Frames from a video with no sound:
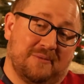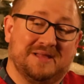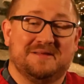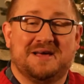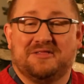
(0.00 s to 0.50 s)
I
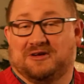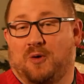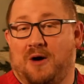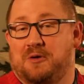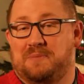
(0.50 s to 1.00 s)
mean,
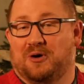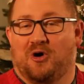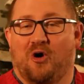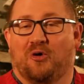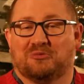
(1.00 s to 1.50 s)
that's why we
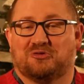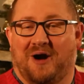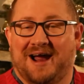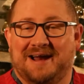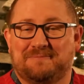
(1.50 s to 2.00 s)
build homes,
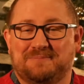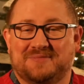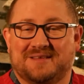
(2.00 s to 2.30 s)
right?